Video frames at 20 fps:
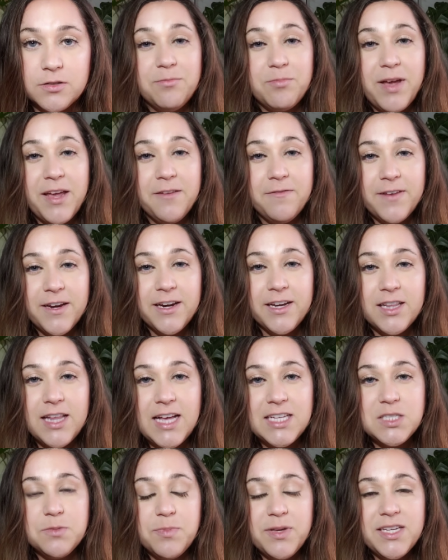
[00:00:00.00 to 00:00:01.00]
My very
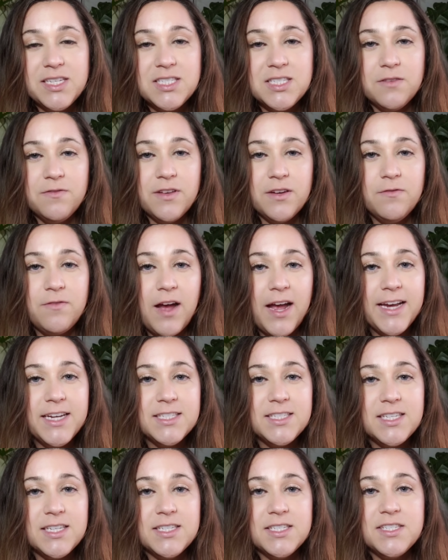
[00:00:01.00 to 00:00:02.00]
last piece of
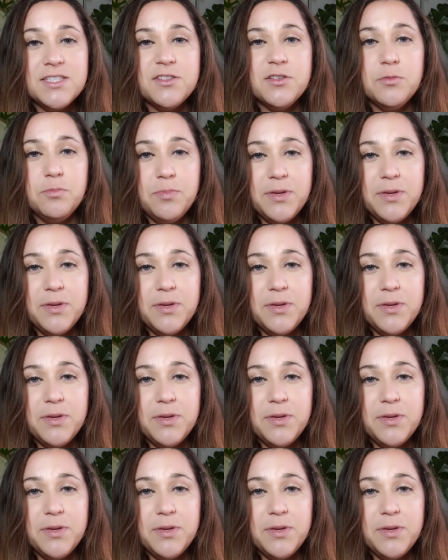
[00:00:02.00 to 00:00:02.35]
advice is to